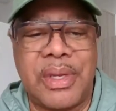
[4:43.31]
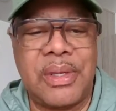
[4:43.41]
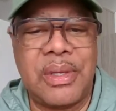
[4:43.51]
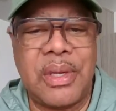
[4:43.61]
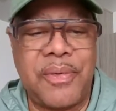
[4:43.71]

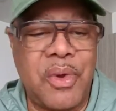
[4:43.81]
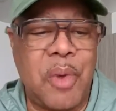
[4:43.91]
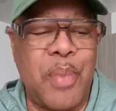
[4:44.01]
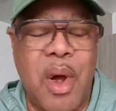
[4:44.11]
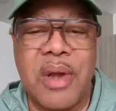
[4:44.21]
If you're a
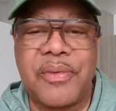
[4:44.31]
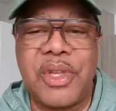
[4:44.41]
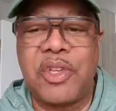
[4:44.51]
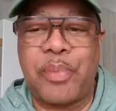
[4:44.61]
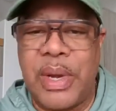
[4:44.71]
part of these
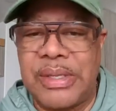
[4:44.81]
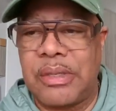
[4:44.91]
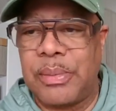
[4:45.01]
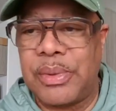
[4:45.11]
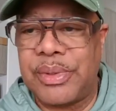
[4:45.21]

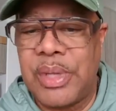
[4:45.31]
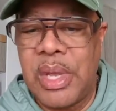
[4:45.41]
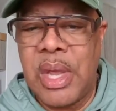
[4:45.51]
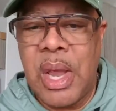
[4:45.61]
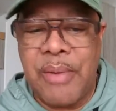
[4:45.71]
principles, right?